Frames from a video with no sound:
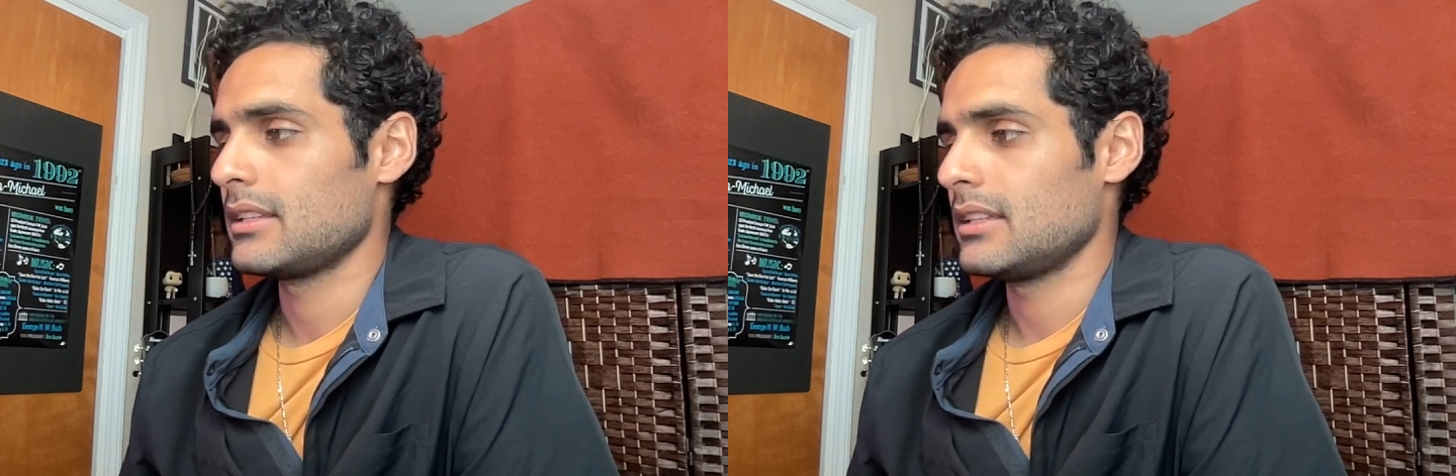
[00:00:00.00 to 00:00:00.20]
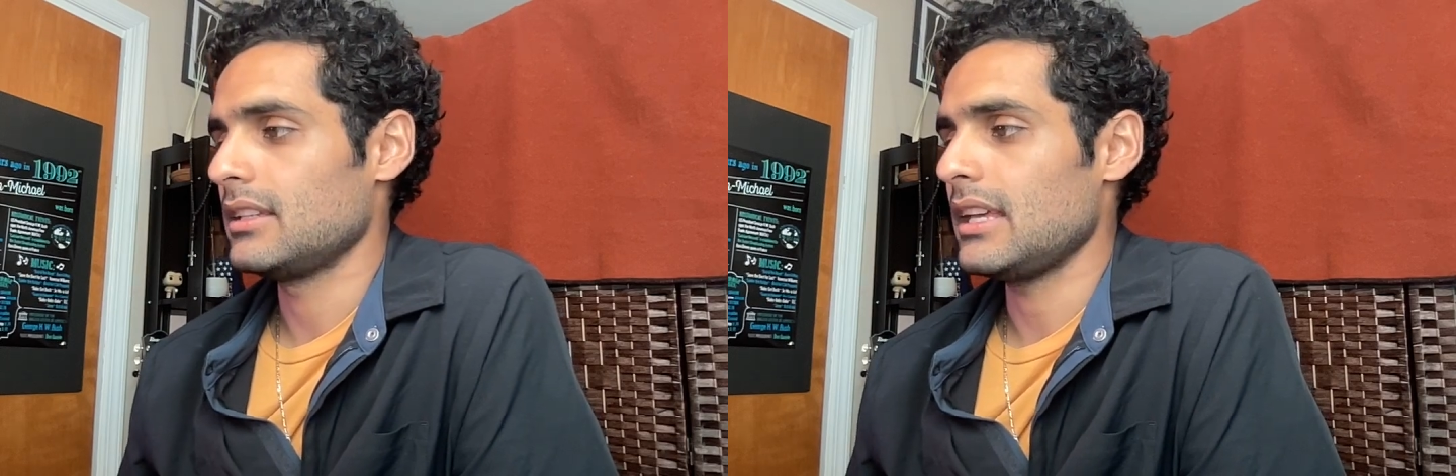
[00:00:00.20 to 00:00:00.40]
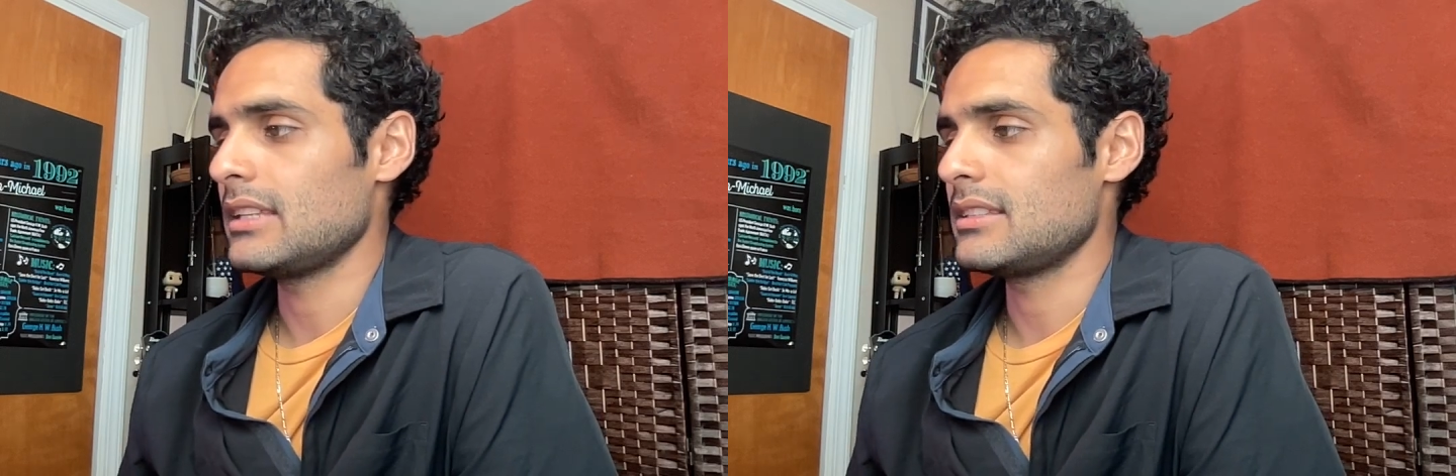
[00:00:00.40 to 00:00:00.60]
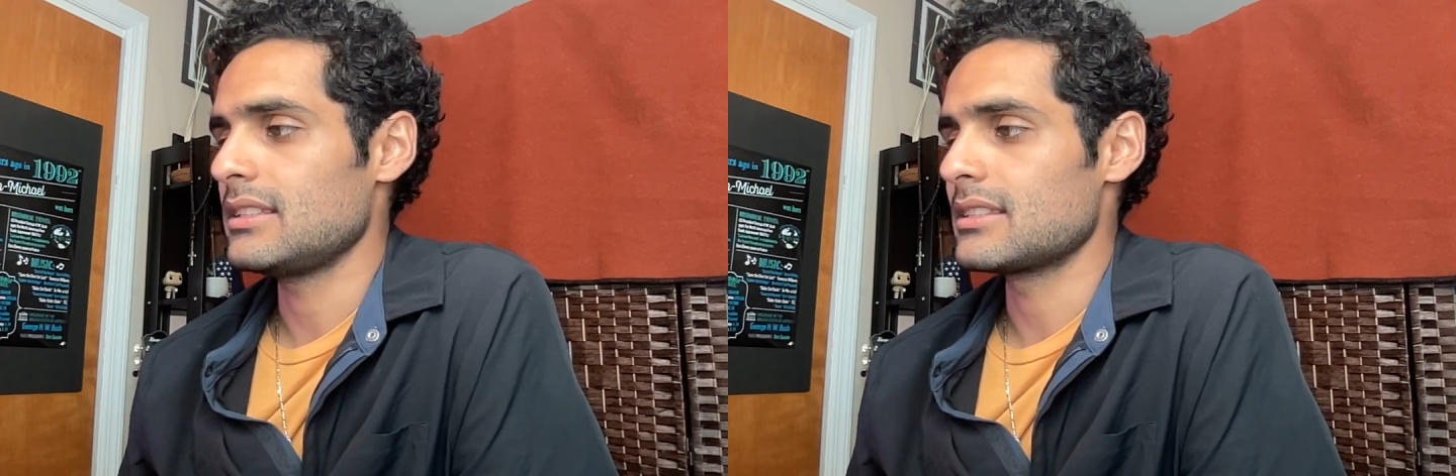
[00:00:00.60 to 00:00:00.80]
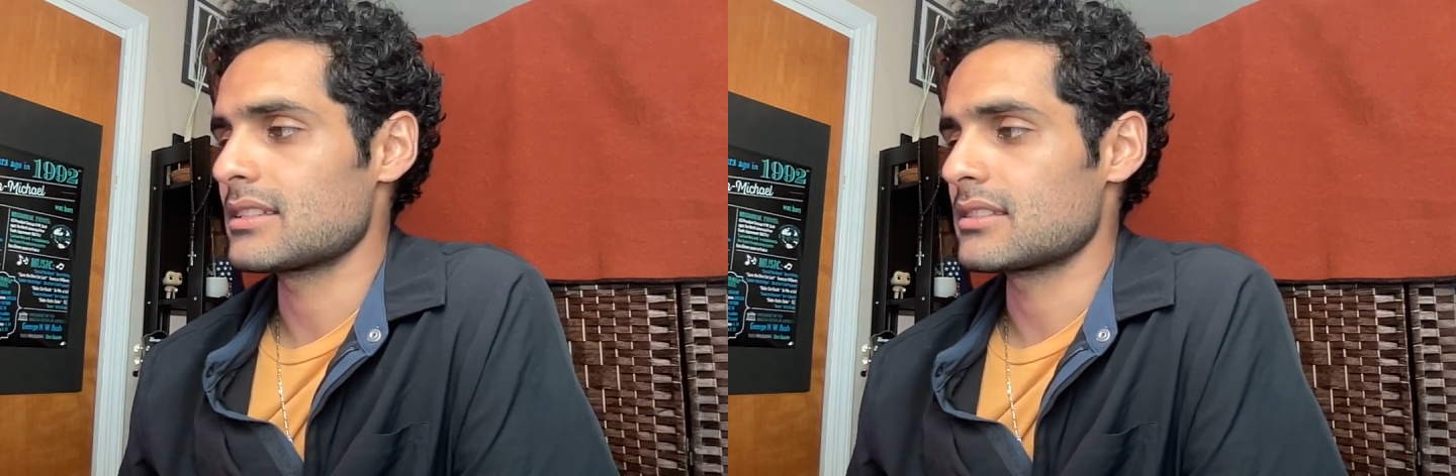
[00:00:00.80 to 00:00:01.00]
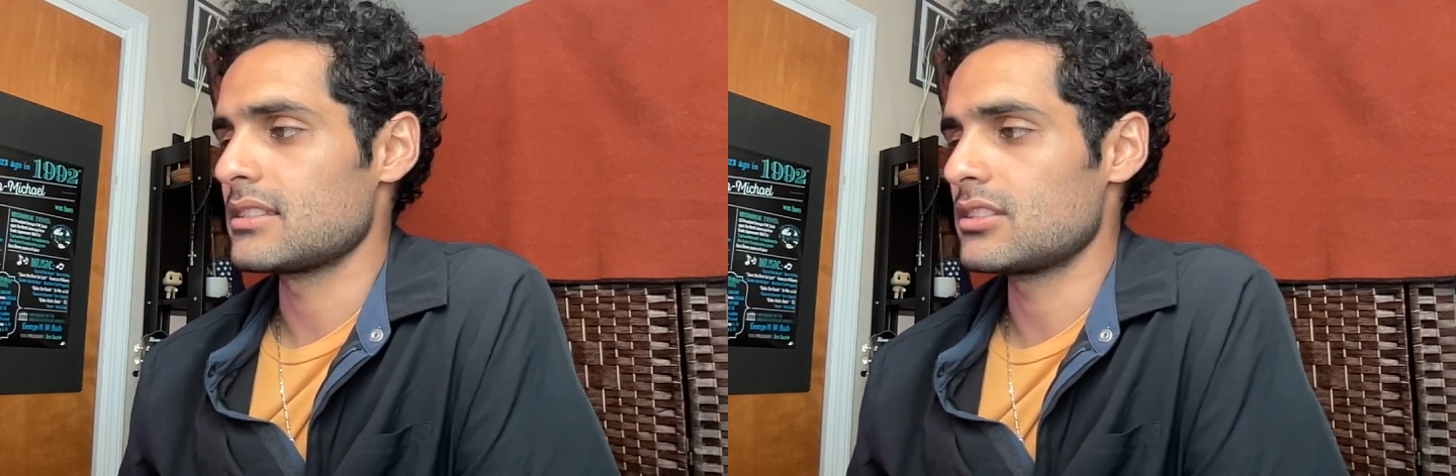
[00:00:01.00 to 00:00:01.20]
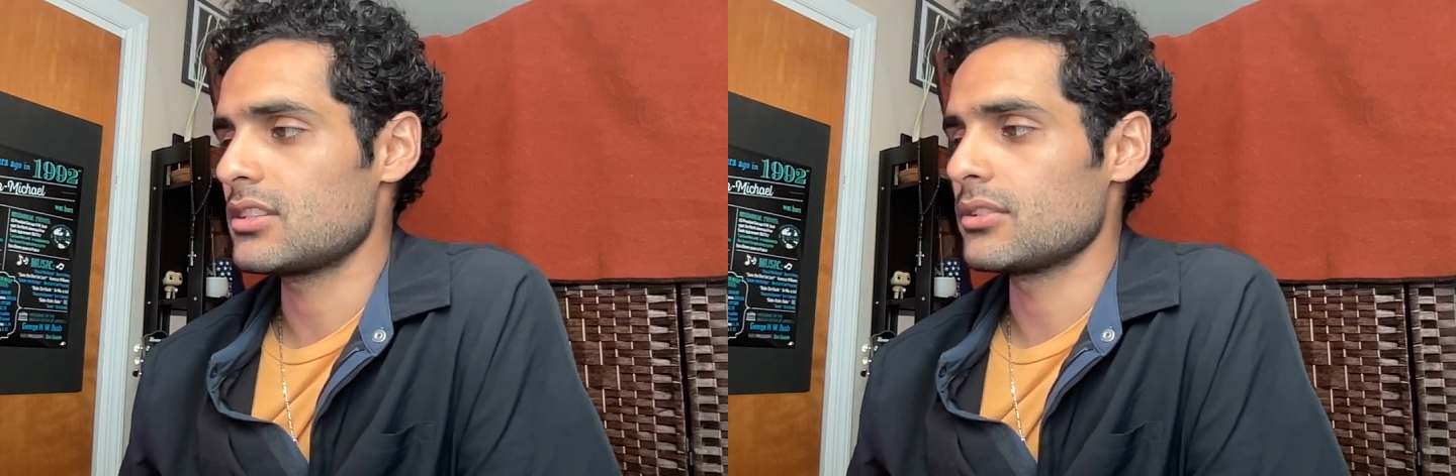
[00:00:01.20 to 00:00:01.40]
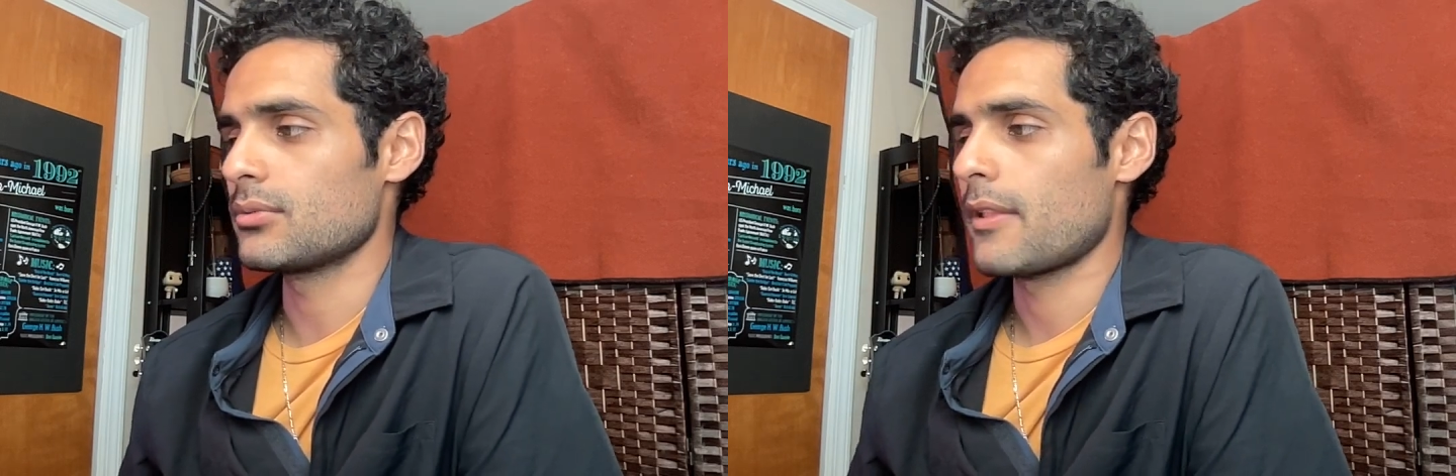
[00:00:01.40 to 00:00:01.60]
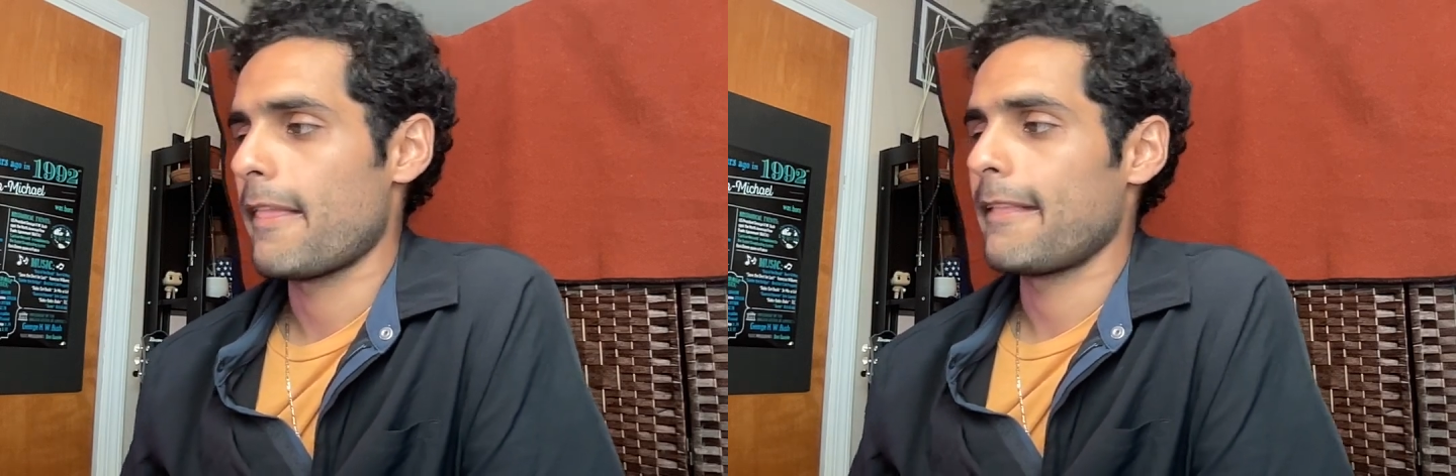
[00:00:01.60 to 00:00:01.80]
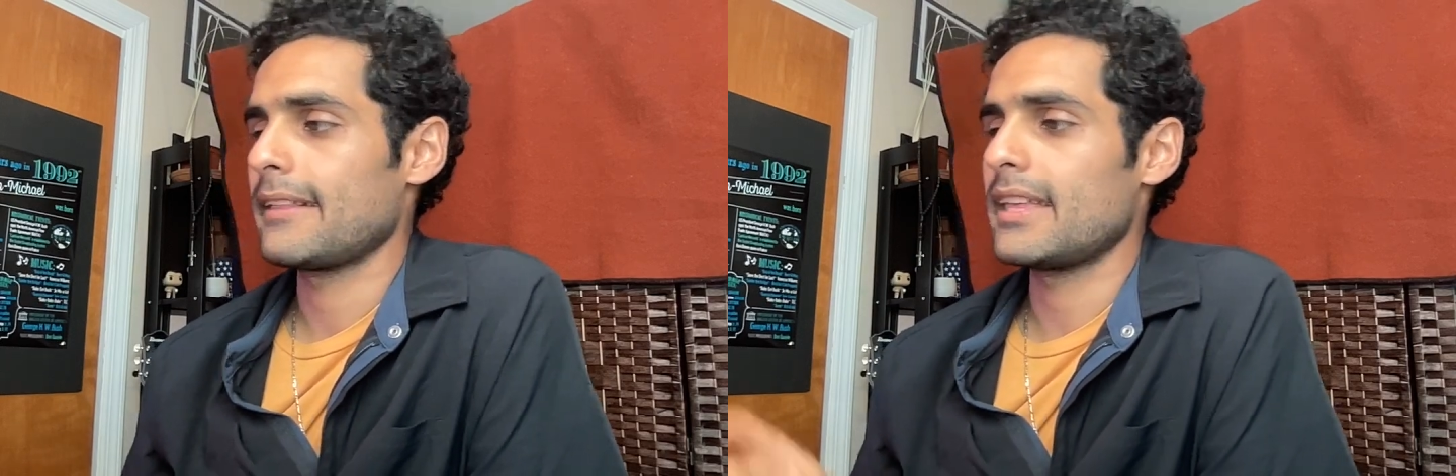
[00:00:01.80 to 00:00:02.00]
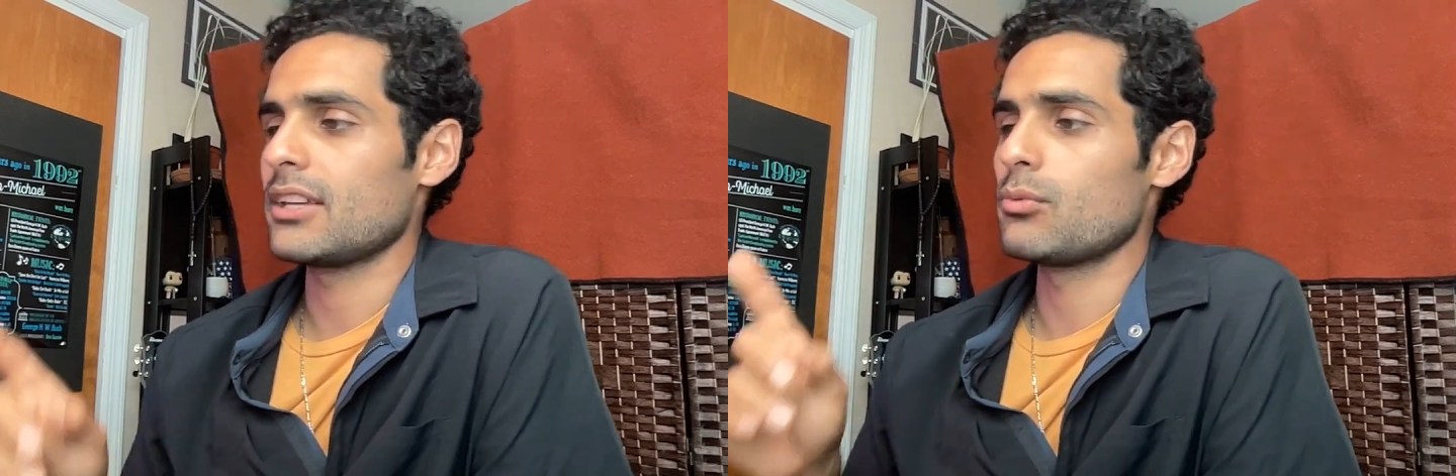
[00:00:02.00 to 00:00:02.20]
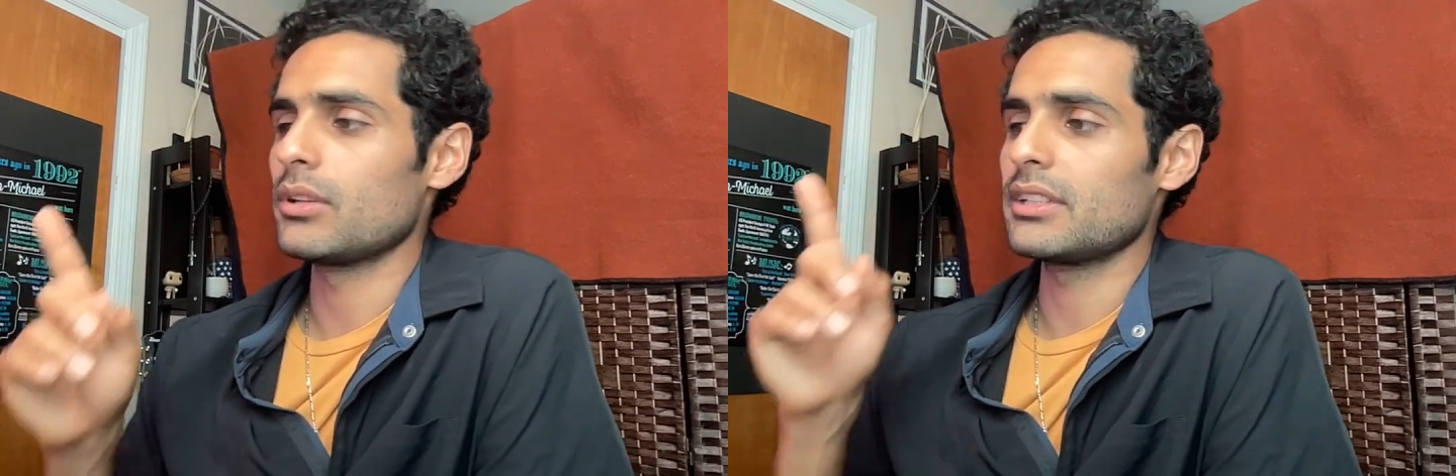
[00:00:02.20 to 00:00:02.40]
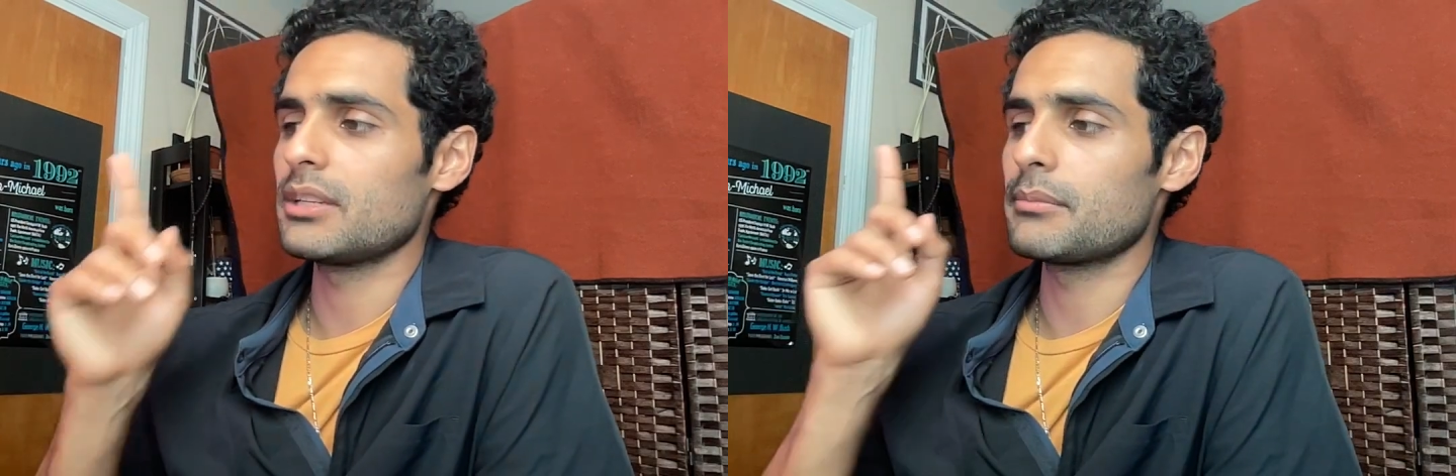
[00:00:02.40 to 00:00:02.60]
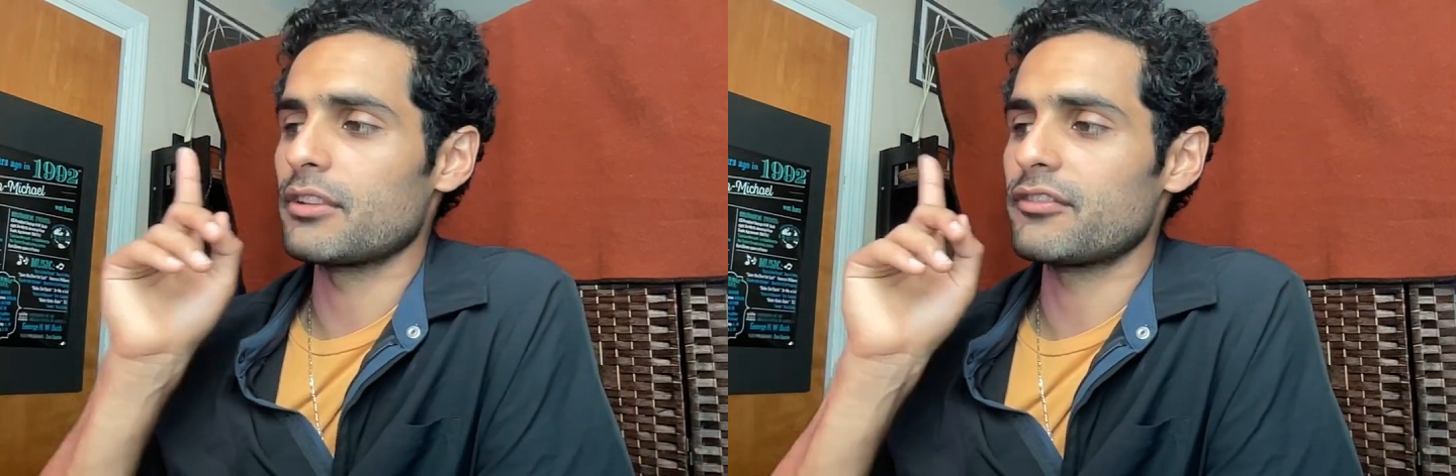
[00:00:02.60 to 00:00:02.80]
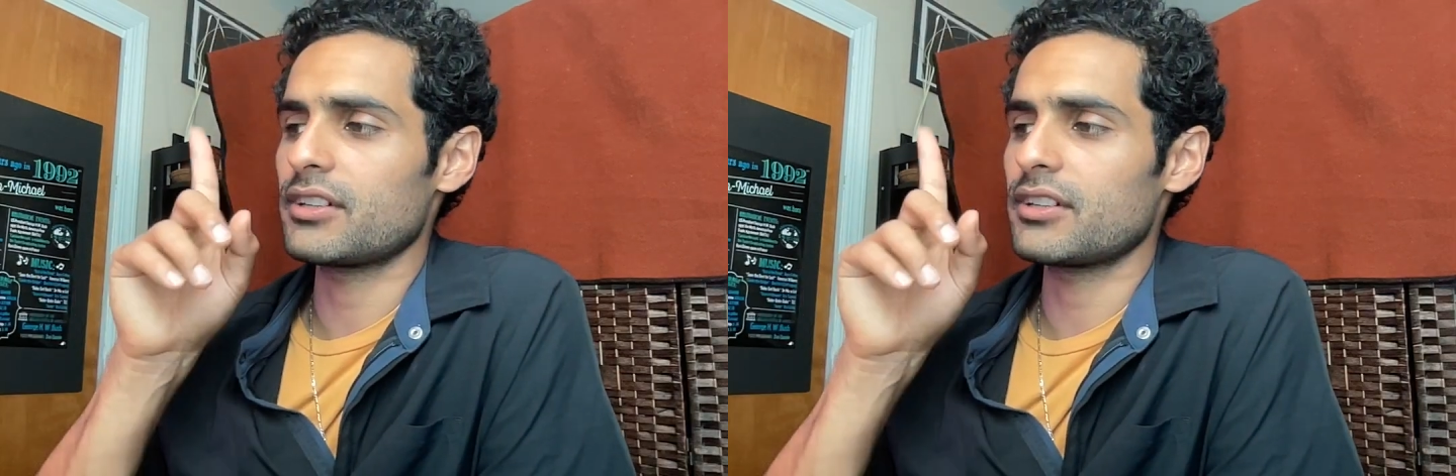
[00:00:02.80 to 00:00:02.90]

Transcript: in 1862. King William I